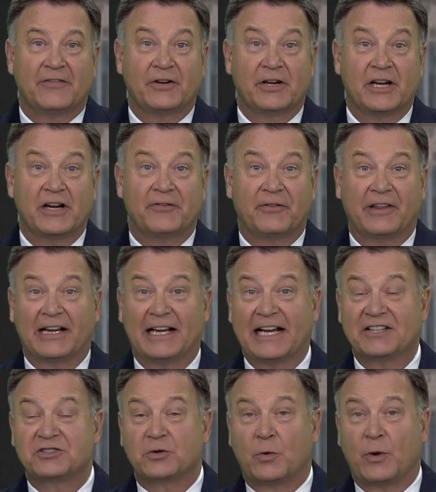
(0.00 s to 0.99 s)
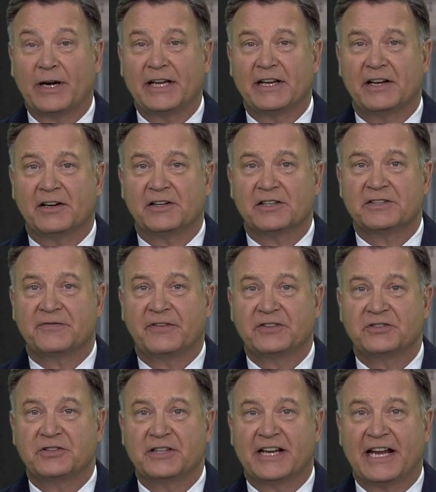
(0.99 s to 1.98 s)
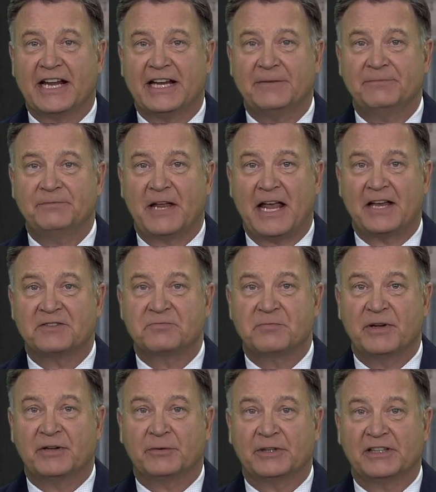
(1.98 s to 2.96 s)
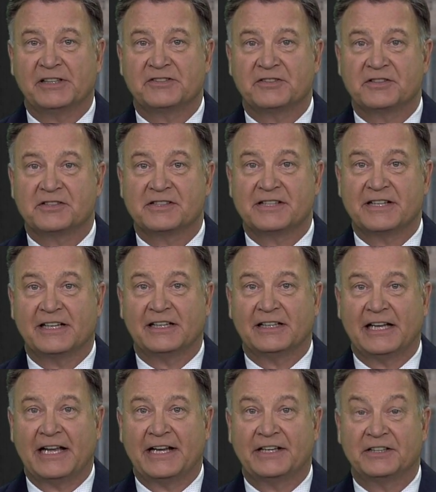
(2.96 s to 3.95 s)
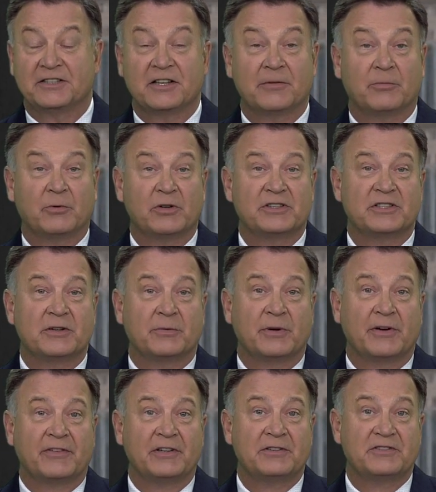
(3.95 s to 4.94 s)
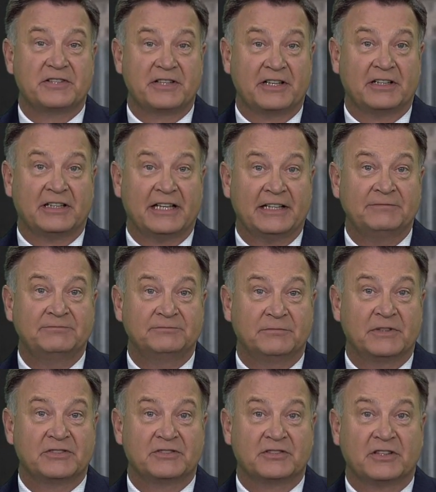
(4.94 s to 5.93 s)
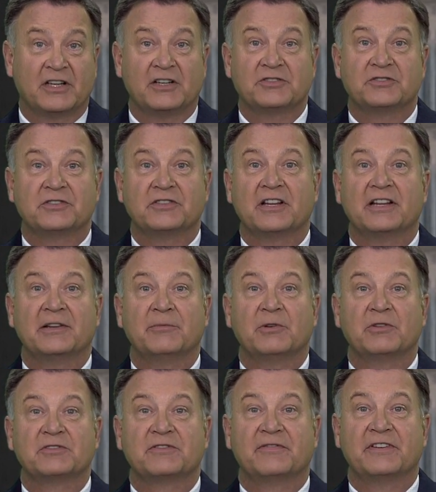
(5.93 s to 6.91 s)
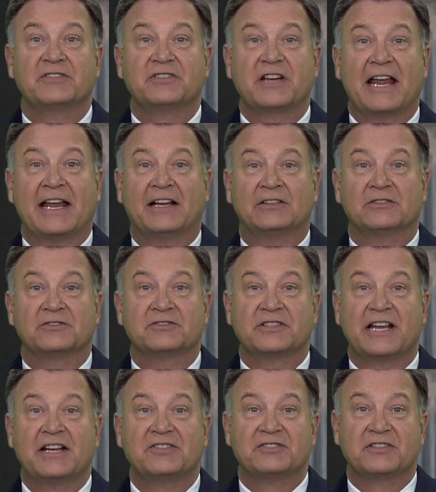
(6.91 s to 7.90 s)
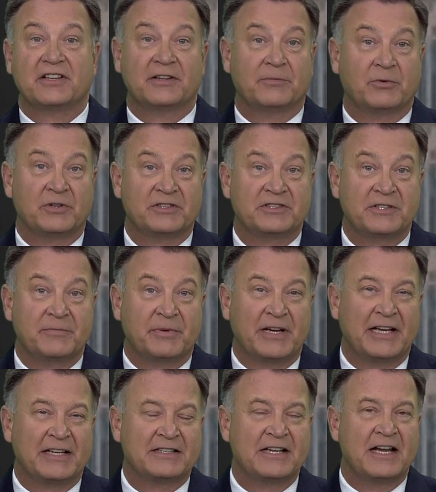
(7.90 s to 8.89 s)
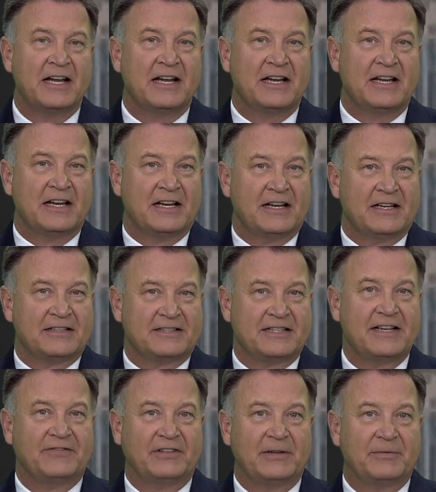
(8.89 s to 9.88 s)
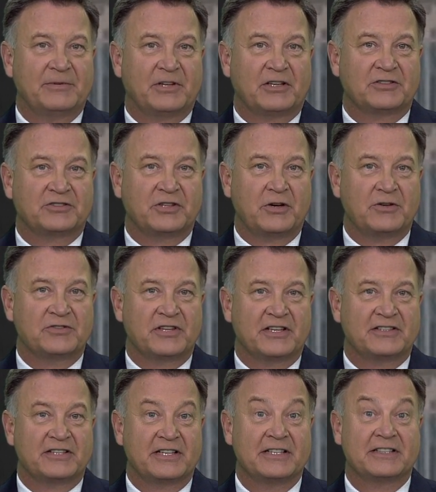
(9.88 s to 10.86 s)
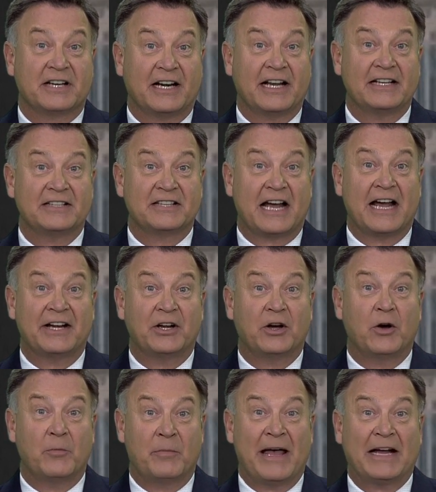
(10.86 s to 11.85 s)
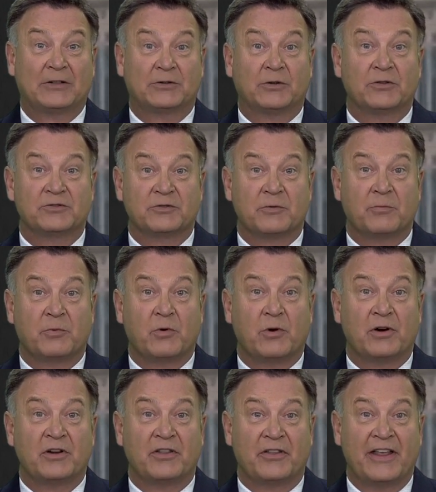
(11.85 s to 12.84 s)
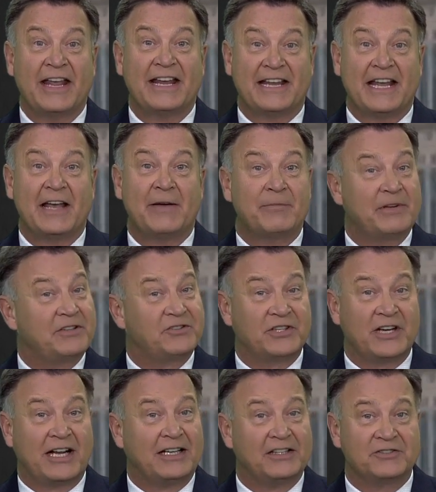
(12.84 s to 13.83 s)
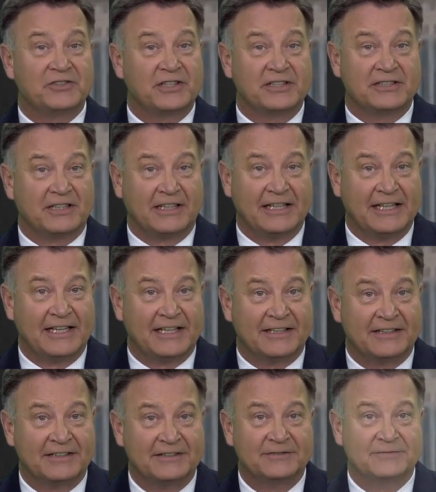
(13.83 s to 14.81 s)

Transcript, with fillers: Every year for the last 20 years, Fish and Game has been releasing steelhead into the Boise River. Steelhead, much larger than the most fish anglers catch on the Boise, but as Steve Liebenthal shows us in tonight's Idaho Backroads Report, they can be challenging to land.